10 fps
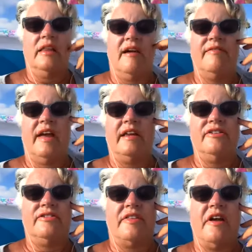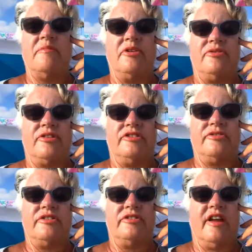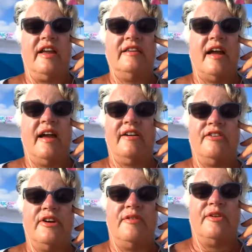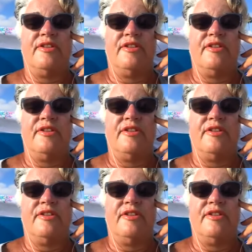love that. You said that beautifully, Teresa, and I agree with